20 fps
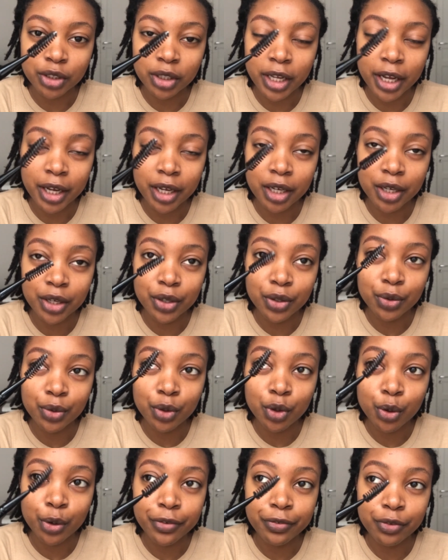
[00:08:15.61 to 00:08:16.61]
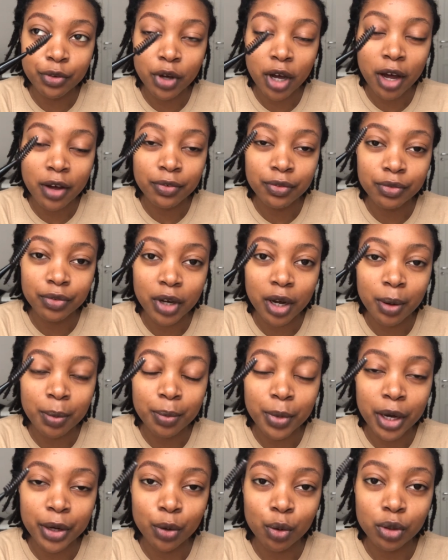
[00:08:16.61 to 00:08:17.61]
Like, you know, if you have
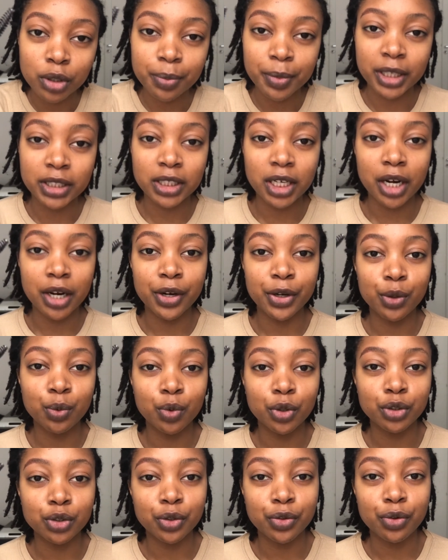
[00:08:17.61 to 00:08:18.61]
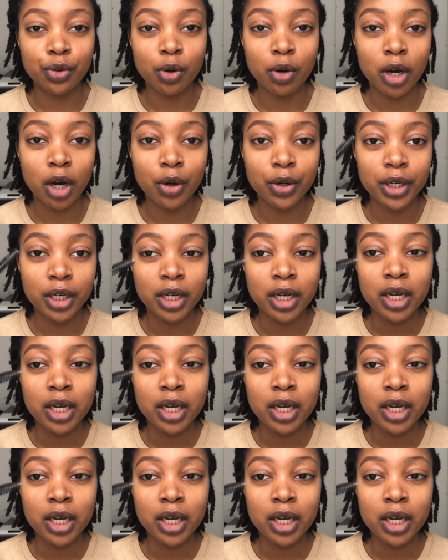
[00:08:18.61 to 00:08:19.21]
an old mascara you want to throw out